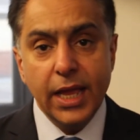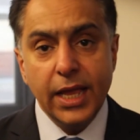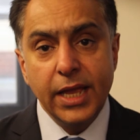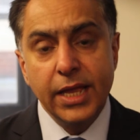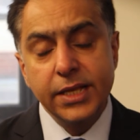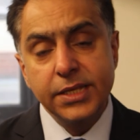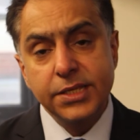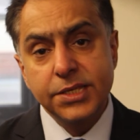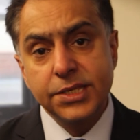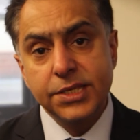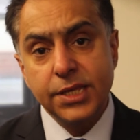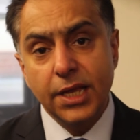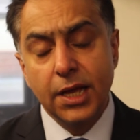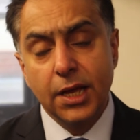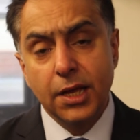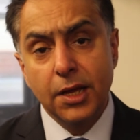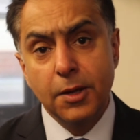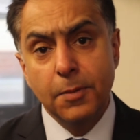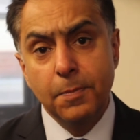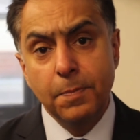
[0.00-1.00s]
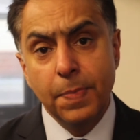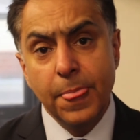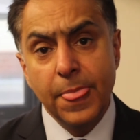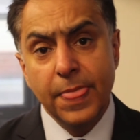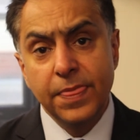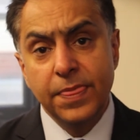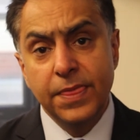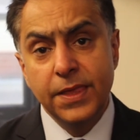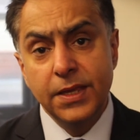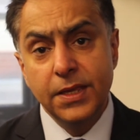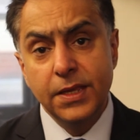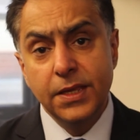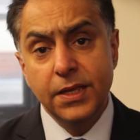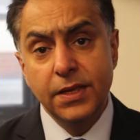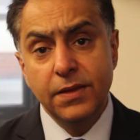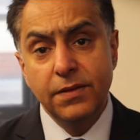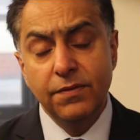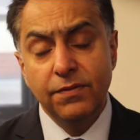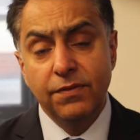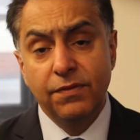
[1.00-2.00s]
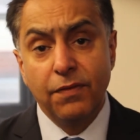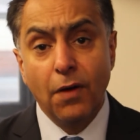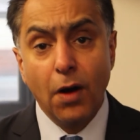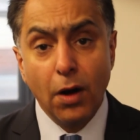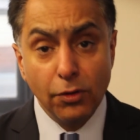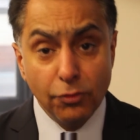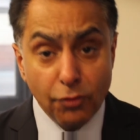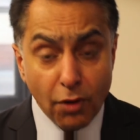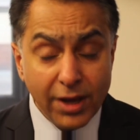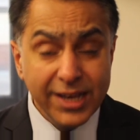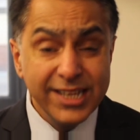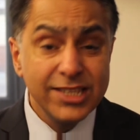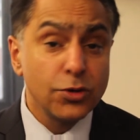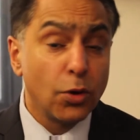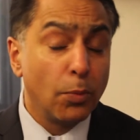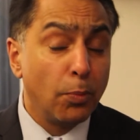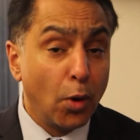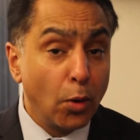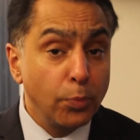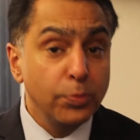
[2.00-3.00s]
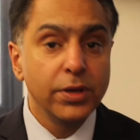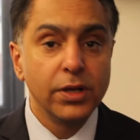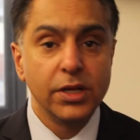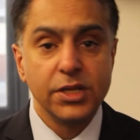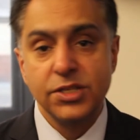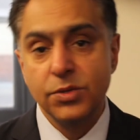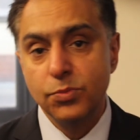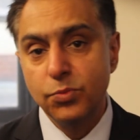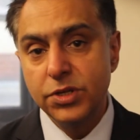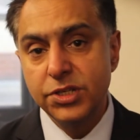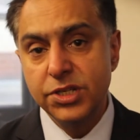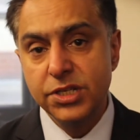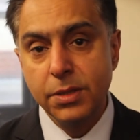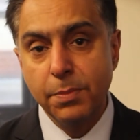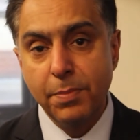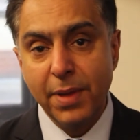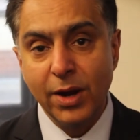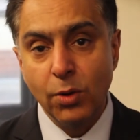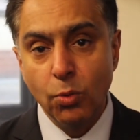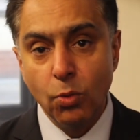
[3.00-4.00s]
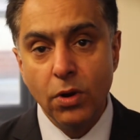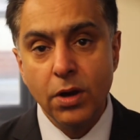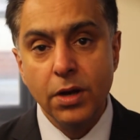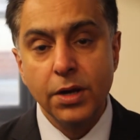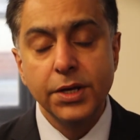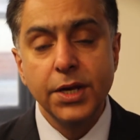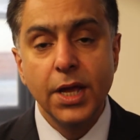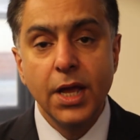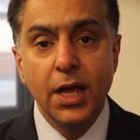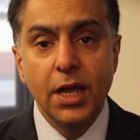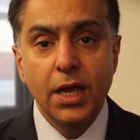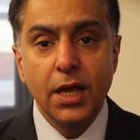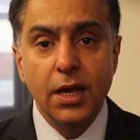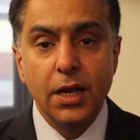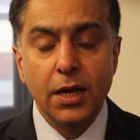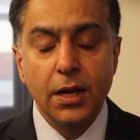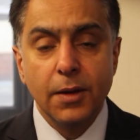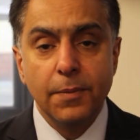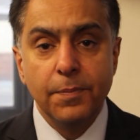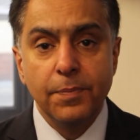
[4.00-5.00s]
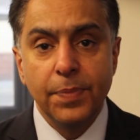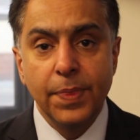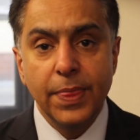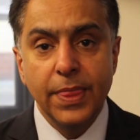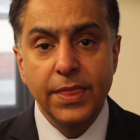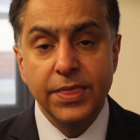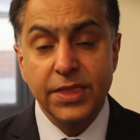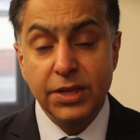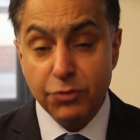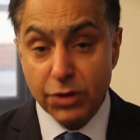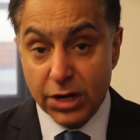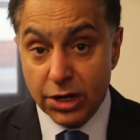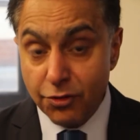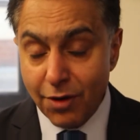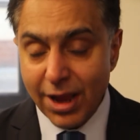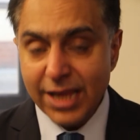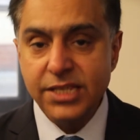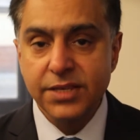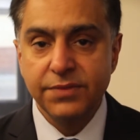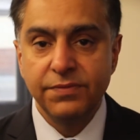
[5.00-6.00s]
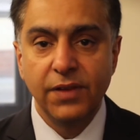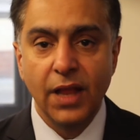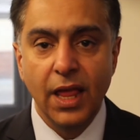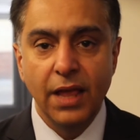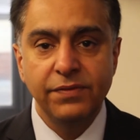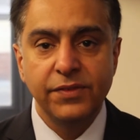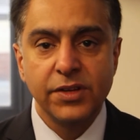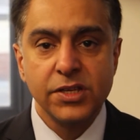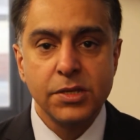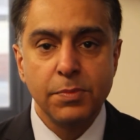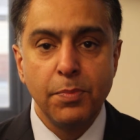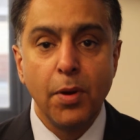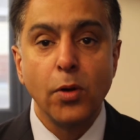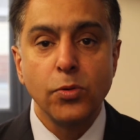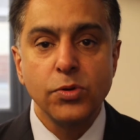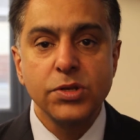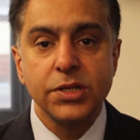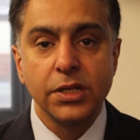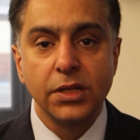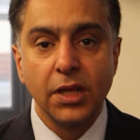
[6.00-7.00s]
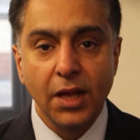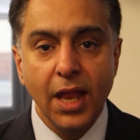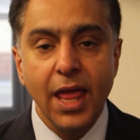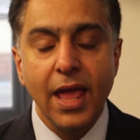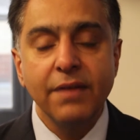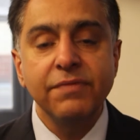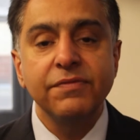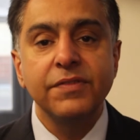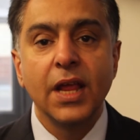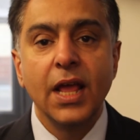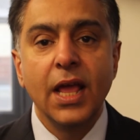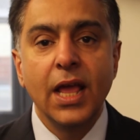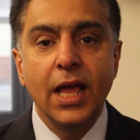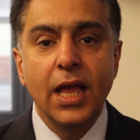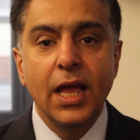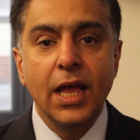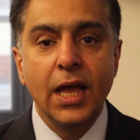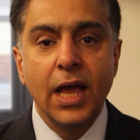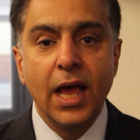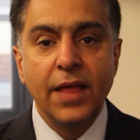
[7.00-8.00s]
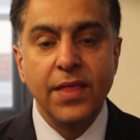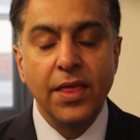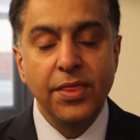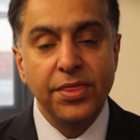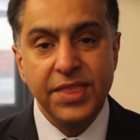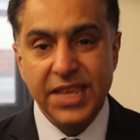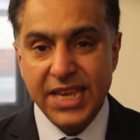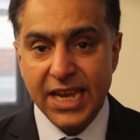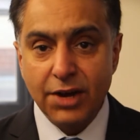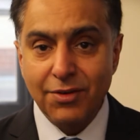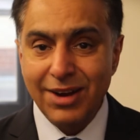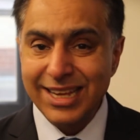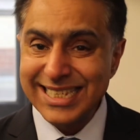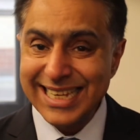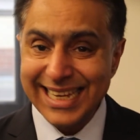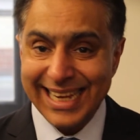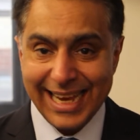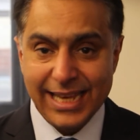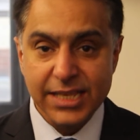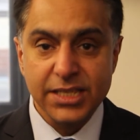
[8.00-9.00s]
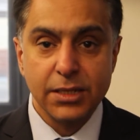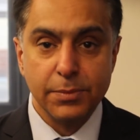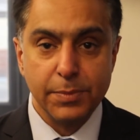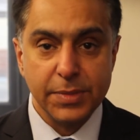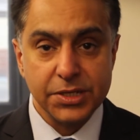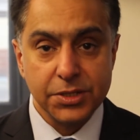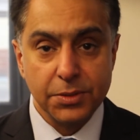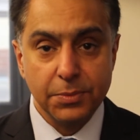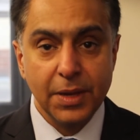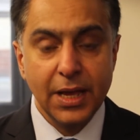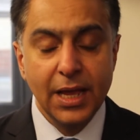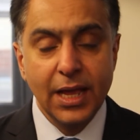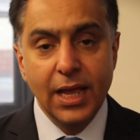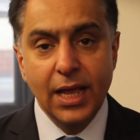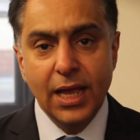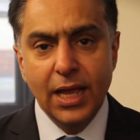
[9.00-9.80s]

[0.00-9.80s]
It's the far right, or populism, which is a better word, the regressive left as opposed to the left, and then theocratic Islamism.